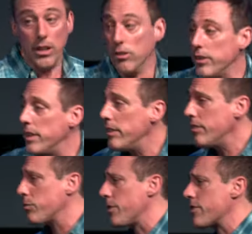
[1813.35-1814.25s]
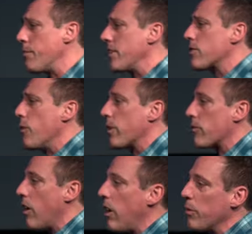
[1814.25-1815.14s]
illness, whether something's going
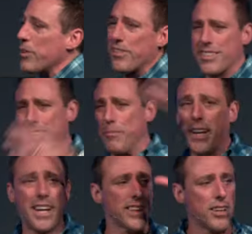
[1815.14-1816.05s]
wrong, whether it's some kind of